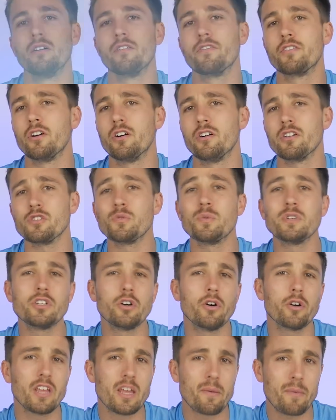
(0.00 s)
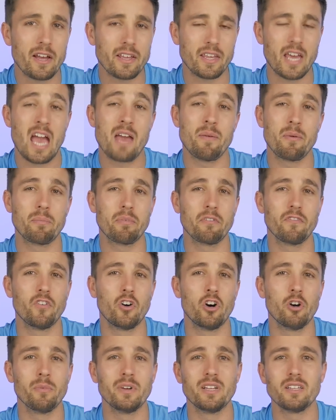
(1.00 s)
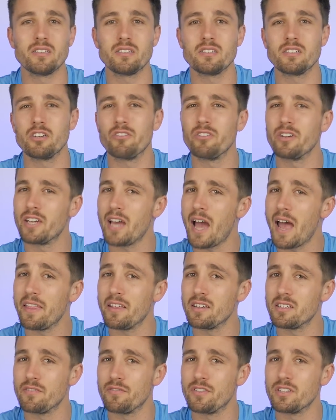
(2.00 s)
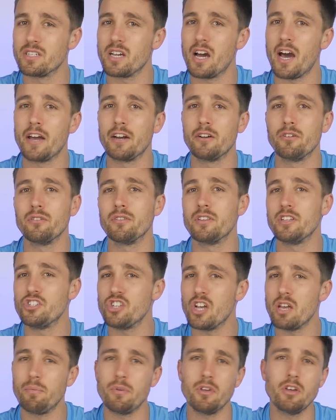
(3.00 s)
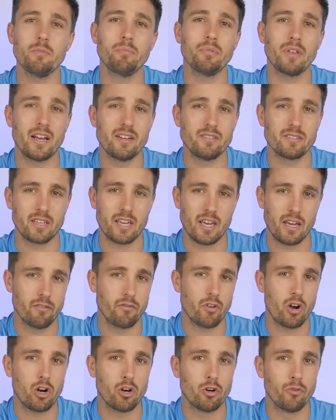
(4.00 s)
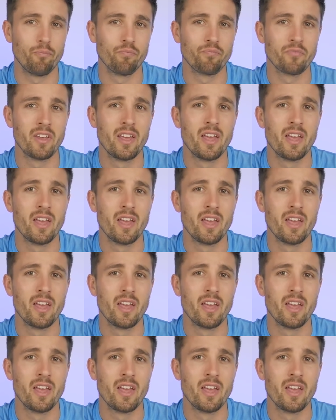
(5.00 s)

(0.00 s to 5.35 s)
Of course, we're talking about gaming performance, so regardless of the title, the GPU plays a key role.